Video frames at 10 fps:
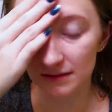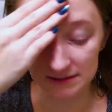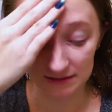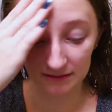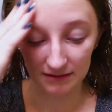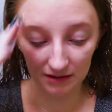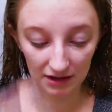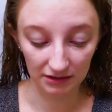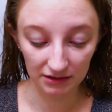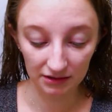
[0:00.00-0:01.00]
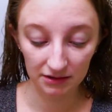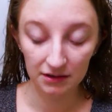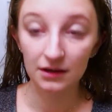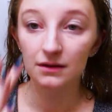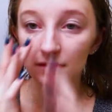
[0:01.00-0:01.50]
considering the color
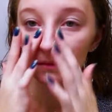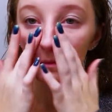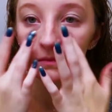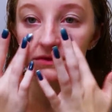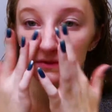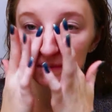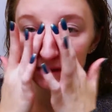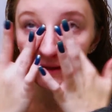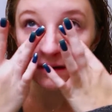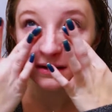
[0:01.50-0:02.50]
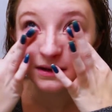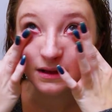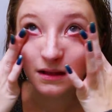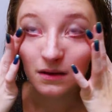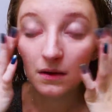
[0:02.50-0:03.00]
was a really dark
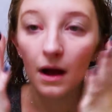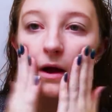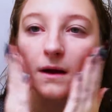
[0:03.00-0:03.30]
yellow.